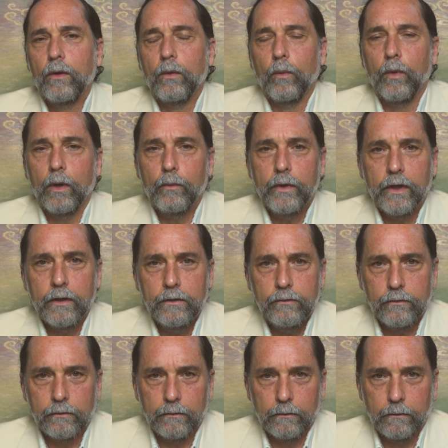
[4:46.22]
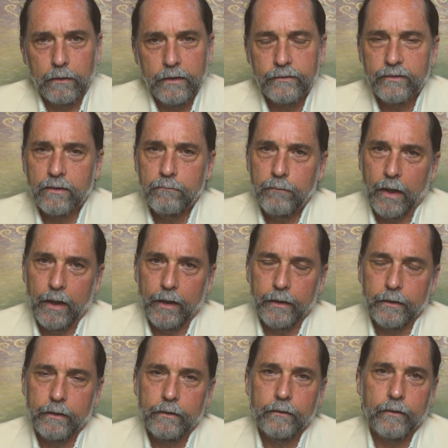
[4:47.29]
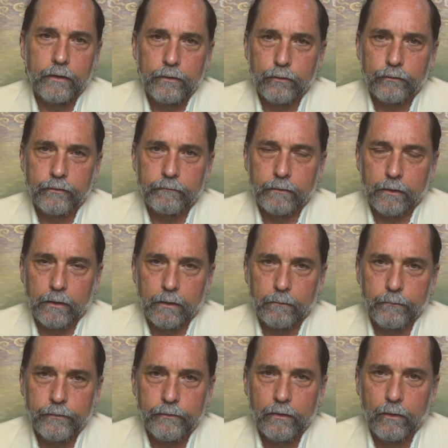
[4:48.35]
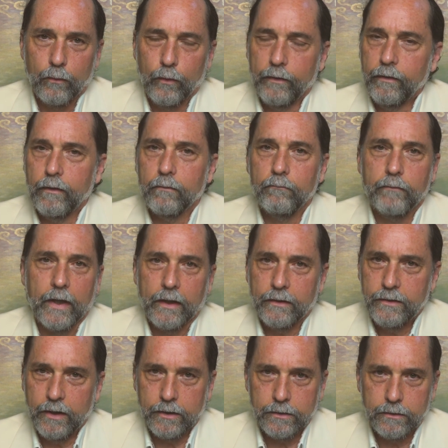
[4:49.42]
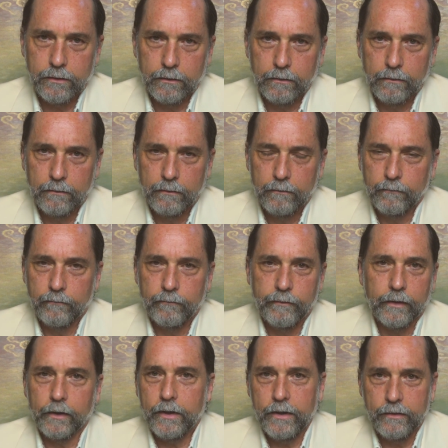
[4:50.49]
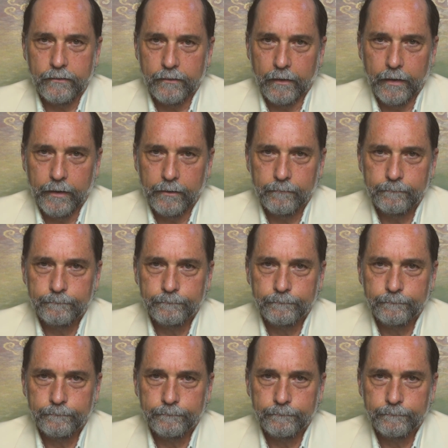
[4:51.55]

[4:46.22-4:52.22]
what we can do is combine the use of herbs with meditation very easily.